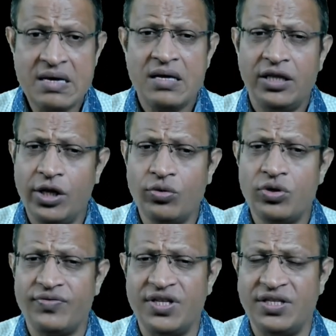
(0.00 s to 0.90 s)
The use
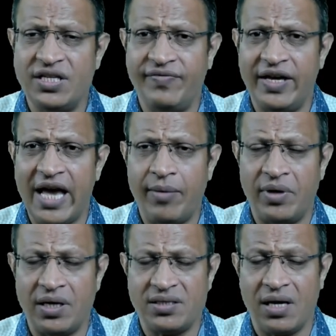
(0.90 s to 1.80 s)
of CCTV
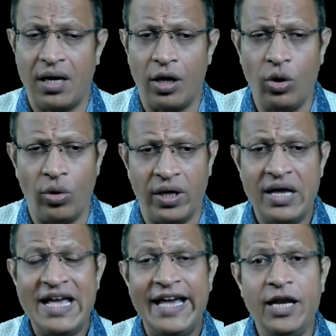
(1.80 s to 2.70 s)
cameras are allowed
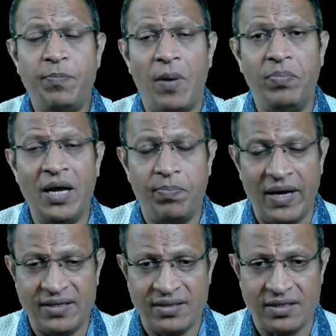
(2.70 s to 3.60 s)
in public
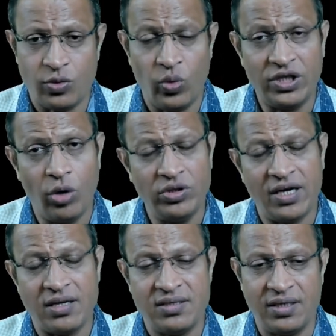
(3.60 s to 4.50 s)
places without the
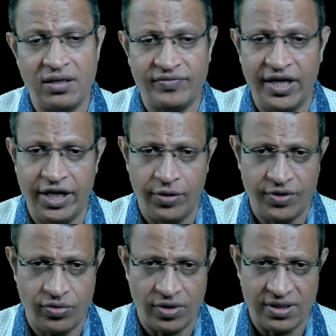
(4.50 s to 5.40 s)
consent of the
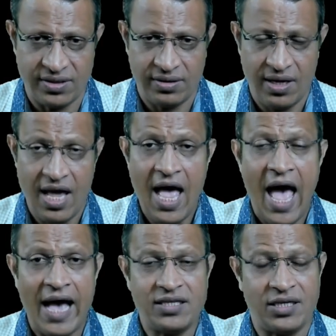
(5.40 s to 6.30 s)
individuals,
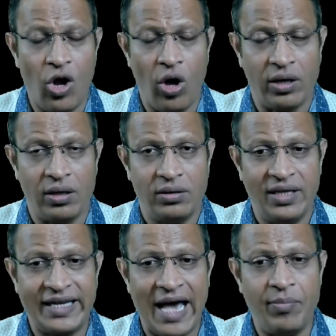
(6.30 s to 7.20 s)
as long the
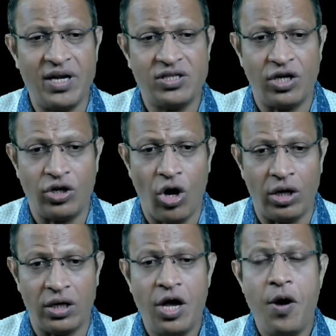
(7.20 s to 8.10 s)
cameras are not
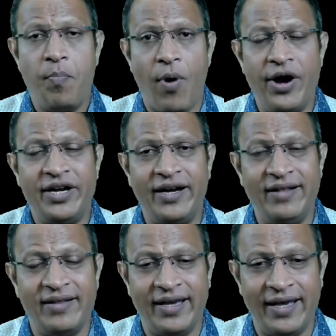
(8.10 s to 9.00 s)
pointed in
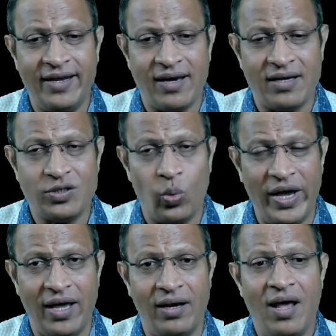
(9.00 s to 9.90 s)
the areas
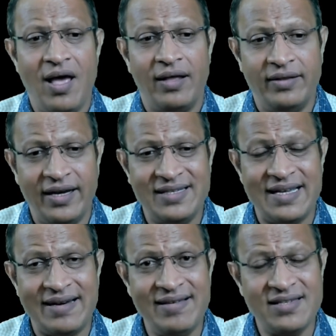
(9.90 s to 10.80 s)
where there is a
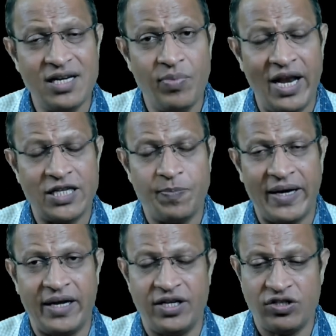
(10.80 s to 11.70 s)
reasonable
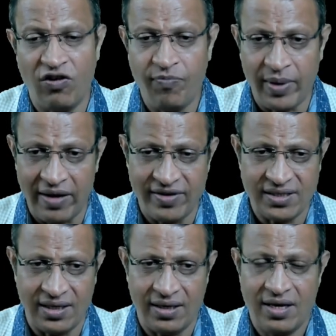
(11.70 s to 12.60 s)
expectation of
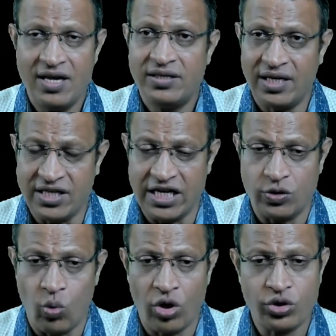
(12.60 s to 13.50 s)
privacy, such as
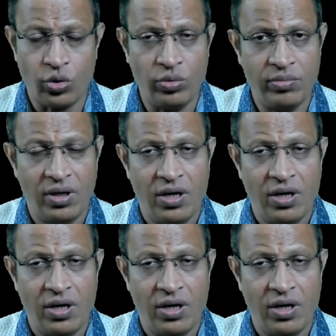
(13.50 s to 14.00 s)
washroom,